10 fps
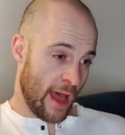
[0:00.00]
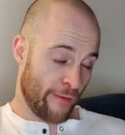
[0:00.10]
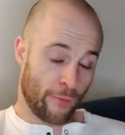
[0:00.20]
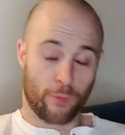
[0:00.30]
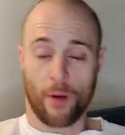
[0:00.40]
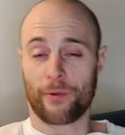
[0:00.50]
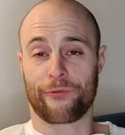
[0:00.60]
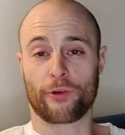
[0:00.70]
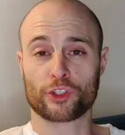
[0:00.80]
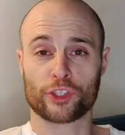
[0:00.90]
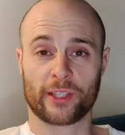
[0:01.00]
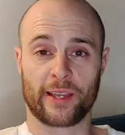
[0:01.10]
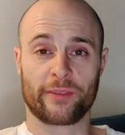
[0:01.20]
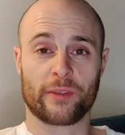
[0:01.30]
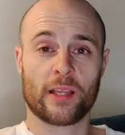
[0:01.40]
have a proper function
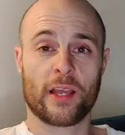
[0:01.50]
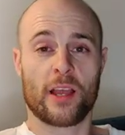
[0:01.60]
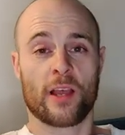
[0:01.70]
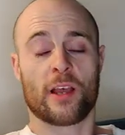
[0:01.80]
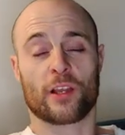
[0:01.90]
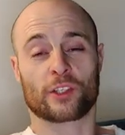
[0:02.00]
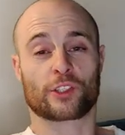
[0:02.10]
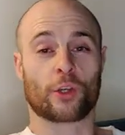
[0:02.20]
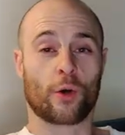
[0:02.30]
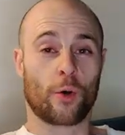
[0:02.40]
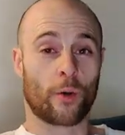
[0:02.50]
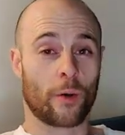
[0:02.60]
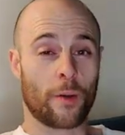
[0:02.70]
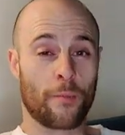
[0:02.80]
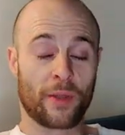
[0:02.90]
again.
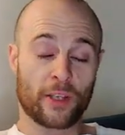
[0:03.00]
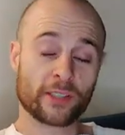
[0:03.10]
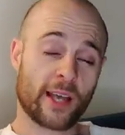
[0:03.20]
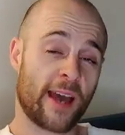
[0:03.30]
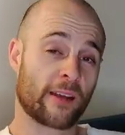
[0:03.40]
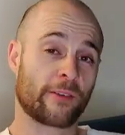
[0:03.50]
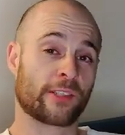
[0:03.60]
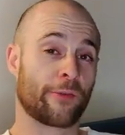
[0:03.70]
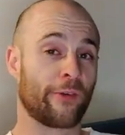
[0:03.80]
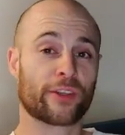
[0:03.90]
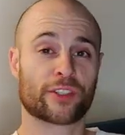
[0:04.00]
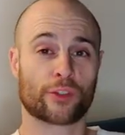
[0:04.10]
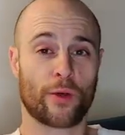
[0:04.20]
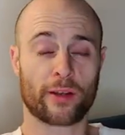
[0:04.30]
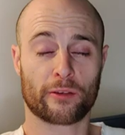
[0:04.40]
So because I had a severe
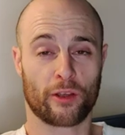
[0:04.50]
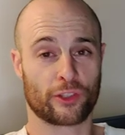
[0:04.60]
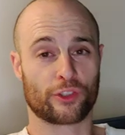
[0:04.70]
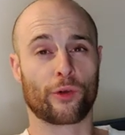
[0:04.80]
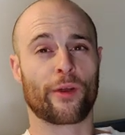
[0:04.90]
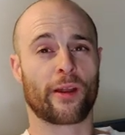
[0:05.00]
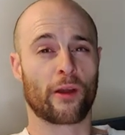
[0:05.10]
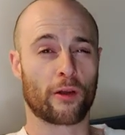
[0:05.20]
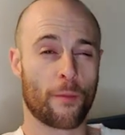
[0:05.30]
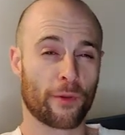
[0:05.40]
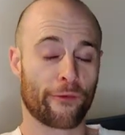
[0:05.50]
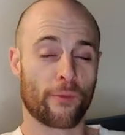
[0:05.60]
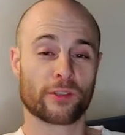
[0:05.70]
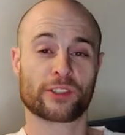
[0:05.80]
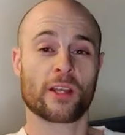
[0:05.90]
strength loss during a couple
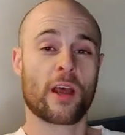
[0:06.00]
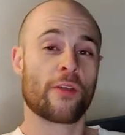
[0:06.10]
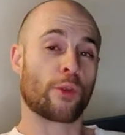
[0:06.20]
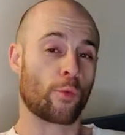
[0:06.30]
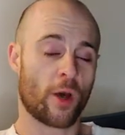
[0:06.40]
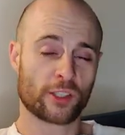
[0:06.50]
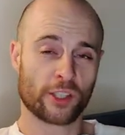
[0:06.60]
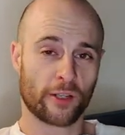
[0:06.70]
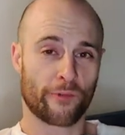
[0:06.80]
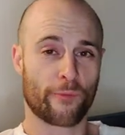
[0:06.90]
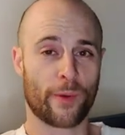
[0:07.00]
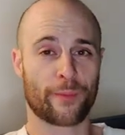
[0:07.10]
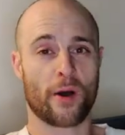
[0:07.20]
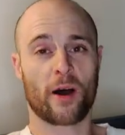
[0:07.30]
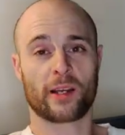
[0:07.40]
of months, the right side of my
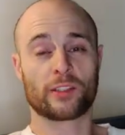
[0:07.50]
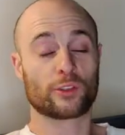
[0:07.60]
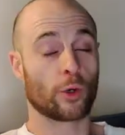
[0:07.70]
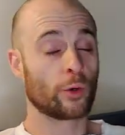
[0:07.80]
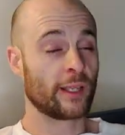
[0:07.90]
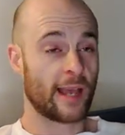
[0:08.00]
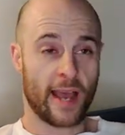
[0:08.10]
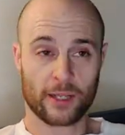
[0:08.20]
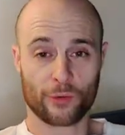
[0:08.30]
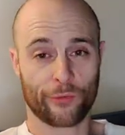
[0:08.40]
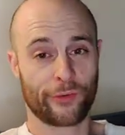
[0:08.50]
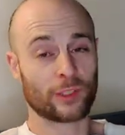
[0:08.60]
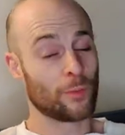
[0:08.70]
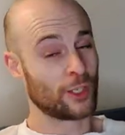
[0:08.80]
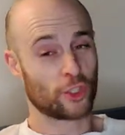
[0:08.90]
body totally
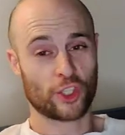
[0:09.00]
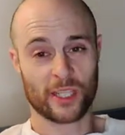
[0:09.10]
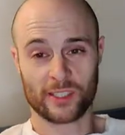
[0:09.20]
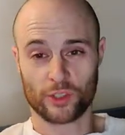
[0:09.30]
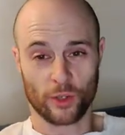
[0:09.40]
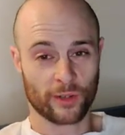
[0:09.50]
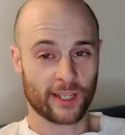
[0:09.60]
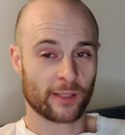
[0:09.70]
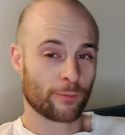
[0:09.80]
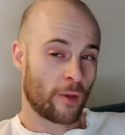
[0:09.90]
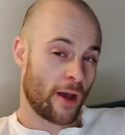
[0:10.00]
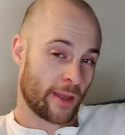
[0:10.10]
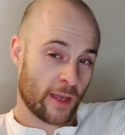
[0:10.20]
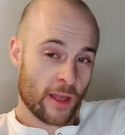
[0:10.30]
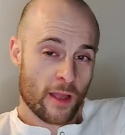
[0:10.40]
atrophied, my chest sunk in,
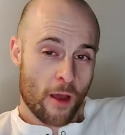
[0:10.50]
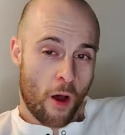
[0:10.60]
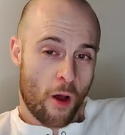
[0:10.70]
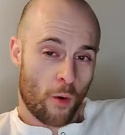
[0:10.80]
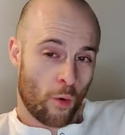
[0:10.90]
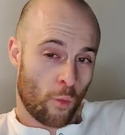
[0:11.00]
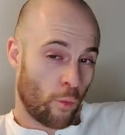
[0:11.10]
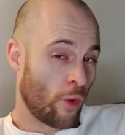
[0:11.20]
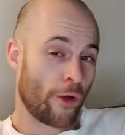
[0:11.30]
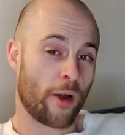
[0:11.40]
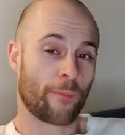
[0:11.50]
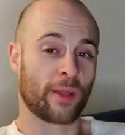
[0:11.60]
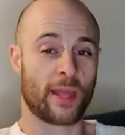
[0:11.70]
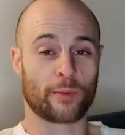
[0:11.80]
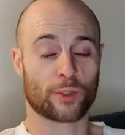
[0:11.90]
my one arm
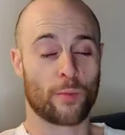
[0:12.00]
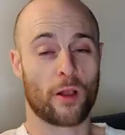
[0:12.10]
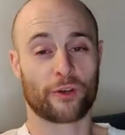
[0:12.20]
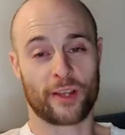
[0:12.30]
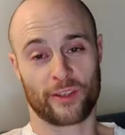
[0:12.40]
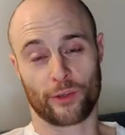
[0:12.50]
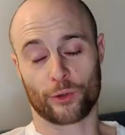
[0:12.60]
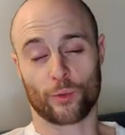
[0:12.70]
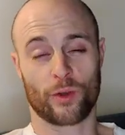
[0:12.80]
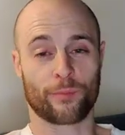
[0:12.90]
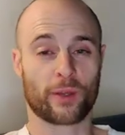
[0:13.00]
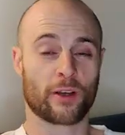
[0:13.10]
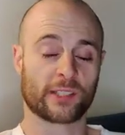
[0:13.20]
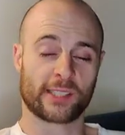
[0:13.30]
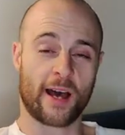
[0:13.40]
became smaller than the other one
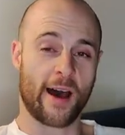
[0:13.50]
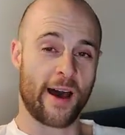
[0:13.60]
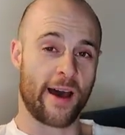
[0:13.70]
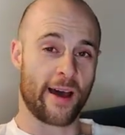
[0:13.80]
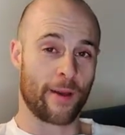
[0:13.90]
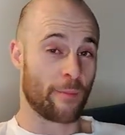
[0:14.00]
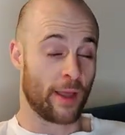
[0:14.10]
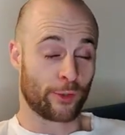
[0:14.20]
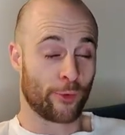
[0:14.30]
because my